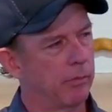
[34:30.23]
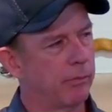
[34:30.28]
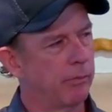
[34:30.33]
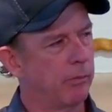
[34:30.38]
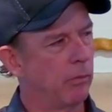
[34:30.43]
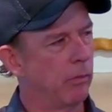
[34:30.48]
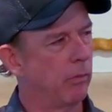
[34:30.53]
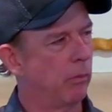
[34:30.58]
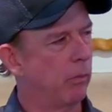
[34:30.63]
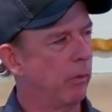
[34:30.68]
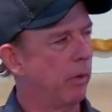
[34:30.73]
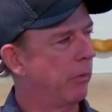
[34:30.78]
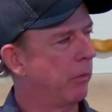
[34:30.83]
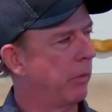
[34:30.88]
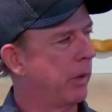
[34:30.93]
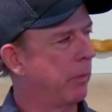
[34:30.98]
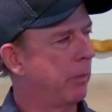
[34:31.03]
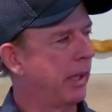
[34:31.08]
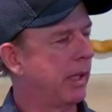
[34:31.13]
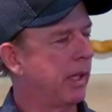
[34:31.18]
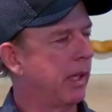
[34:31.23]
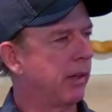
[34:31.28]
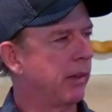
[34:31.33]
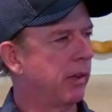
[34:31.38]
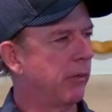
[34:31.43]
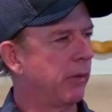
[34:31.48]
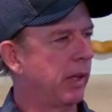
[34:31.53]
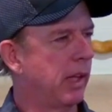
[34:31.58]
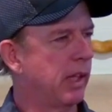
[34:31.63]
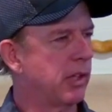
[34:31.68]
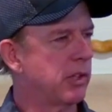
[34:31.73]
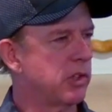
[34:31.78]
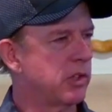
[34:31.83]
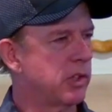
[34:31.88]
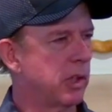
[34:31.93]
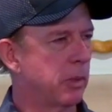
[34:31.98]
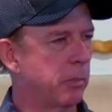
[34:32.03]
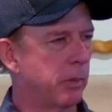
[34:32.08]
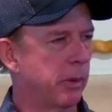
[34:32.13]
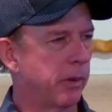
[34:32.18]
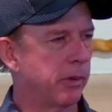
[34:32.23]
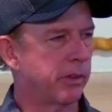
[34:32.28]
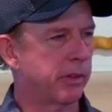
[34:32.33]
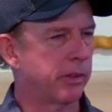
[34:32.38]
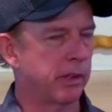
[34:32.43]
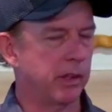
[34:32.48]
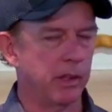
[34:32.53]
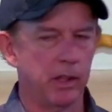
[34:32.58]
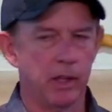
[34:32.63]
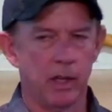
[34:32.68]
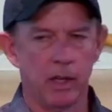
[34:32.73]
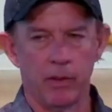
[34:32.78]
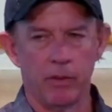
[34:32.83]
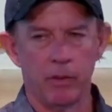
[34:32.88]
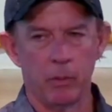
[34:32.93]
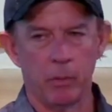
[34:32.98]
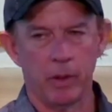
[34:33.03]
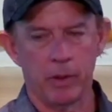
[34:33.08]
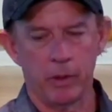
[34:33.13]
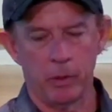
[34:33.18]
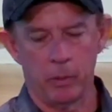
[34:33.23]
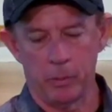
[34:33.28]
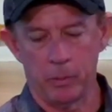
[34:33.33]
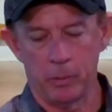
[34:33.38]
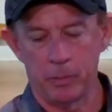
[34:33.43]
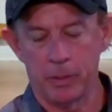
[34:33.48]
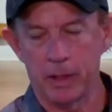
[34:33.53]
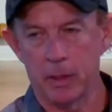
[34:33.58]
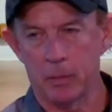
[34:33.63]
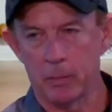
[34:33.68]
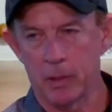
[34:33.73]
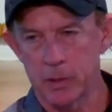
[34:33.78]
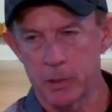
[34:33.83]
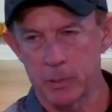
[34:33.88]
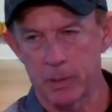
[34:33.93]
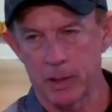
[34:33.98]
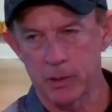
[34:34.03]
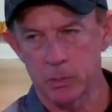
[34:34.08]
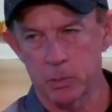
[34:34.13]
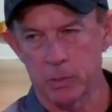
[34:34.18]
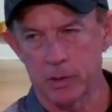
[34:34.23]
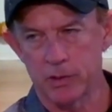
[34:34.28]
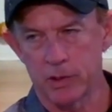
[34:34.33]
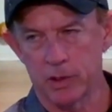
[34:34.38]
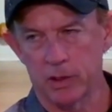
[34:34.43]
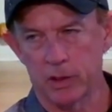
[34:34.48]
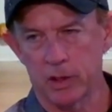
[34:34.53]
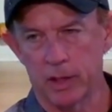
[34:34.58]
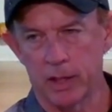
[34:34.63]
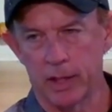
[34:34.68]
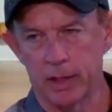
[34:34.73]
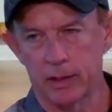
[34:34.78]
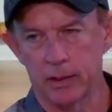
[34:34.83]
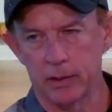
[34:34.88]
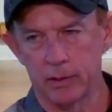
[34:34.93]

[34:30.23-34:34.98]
when we begin the relationship with uh, the one who will become our spouse, what does it look like?